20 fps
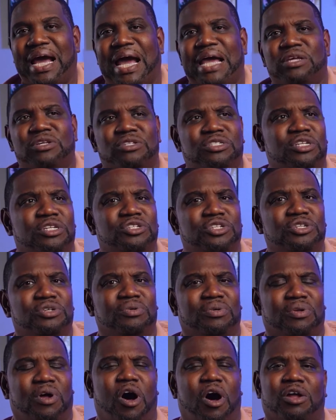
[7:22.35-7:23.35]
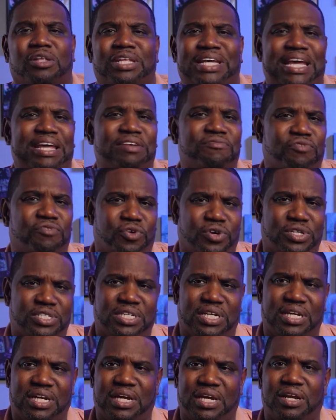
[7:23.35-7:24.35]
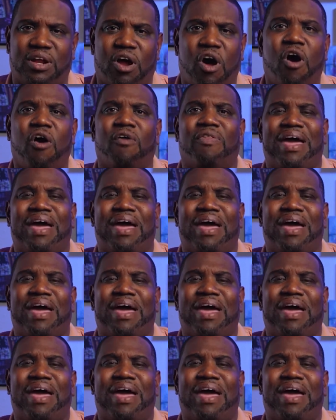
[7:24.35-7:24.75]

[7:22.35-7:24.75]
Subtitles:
I used to do all the invoicing and all